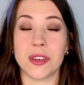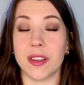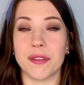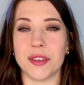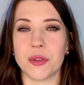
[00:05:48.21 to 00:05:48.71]

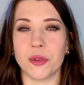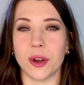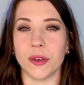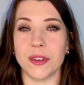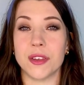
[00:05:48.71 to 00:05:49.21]
love this
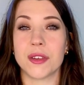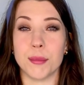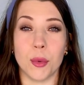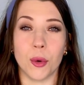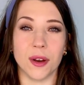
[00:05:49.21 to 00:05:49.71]
fragrance
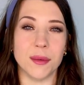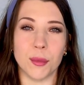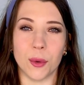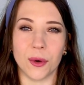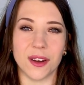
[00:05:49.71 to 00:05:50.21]
more and
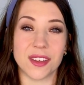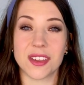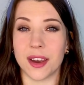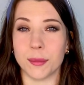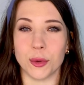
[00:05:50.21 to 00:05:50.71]
more as
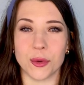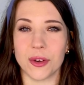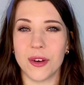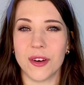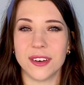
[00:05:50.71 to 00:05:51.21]
time goes
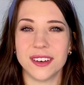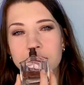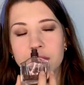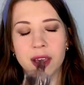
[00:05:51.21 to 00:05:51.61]
on.